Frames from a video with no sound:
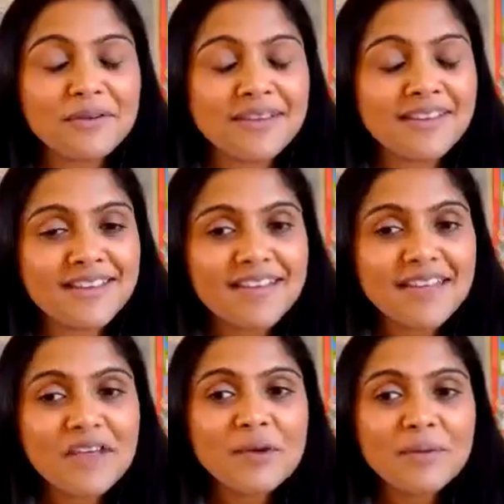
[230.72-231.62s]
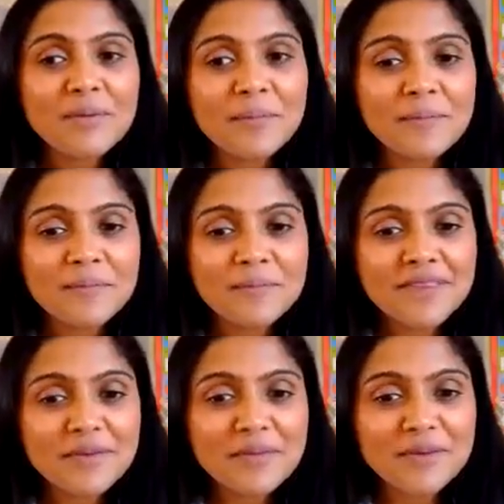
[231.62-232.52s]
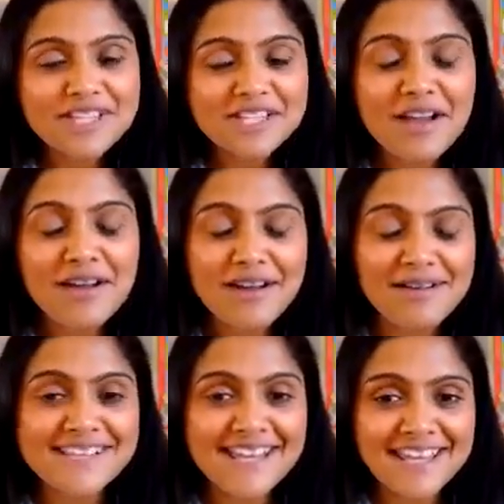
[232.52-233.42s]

Yeah, I liked it there,